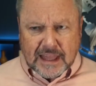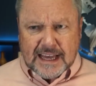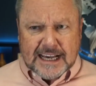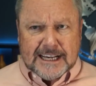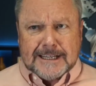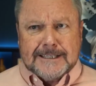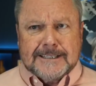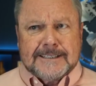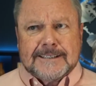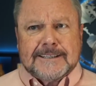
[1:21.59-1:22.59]
uh,
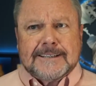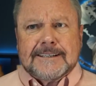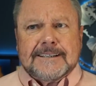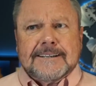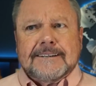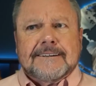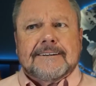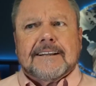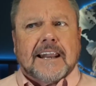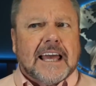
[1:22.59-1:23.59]

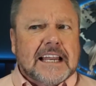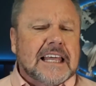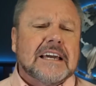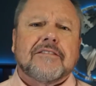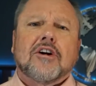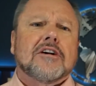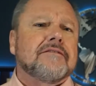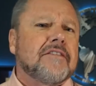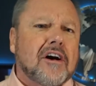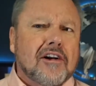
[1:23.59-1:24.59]
likely have heard
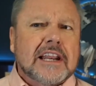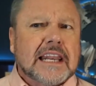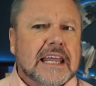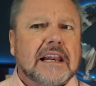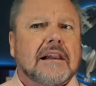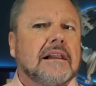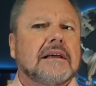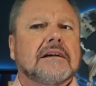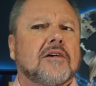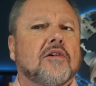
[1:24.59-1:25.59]
very little
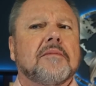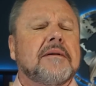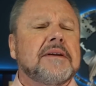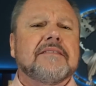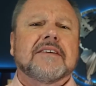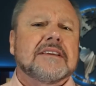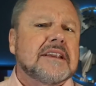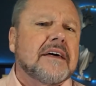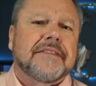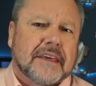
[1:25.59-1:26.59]
or maybe even
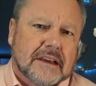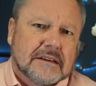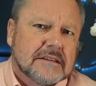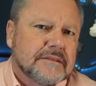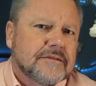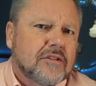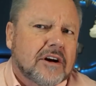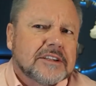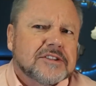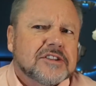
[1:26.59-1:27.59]
nothing of
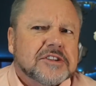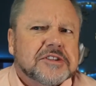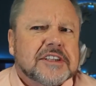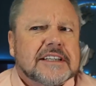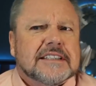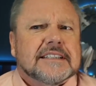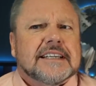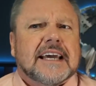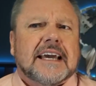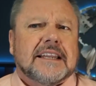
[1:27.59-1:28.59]
Christ's descent
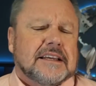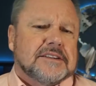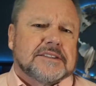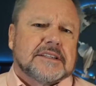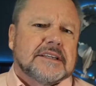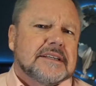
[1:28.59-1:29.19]
into Hades.